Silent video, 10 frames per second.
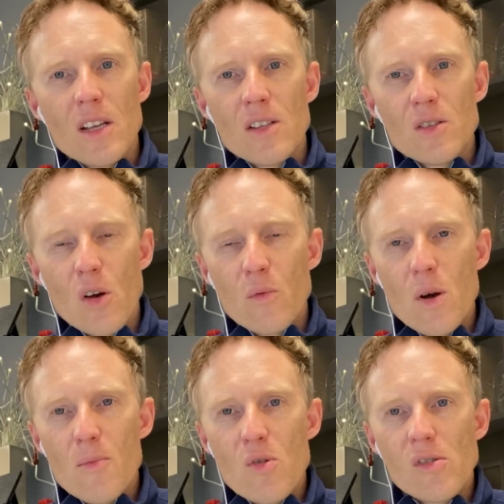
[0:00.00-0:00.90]

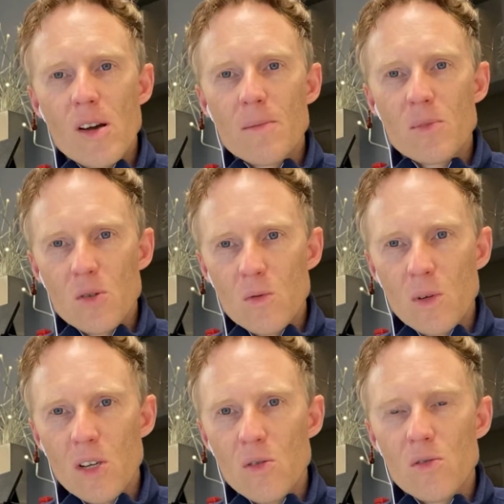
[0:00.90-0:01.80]
software program. So we
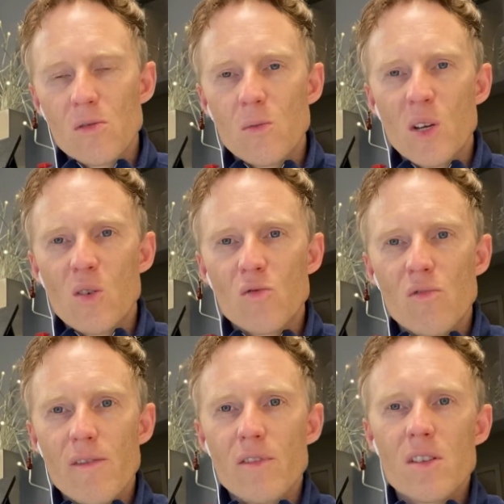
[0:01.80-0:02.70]
use
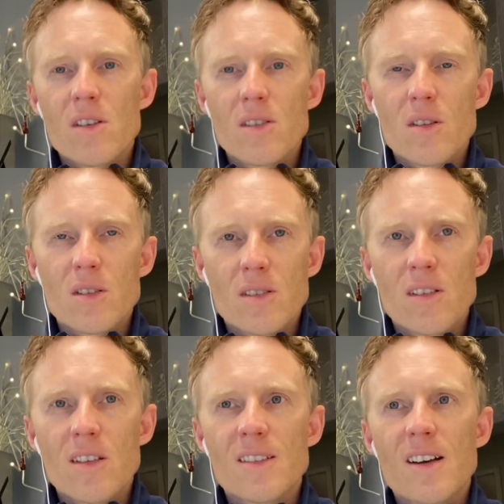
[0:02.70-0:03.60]
RIT for this at
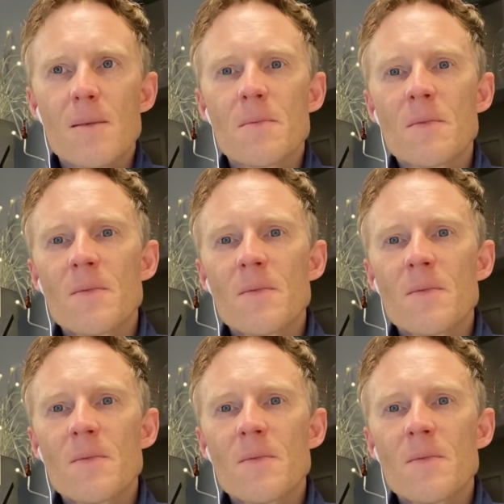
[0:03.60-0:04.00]
this time,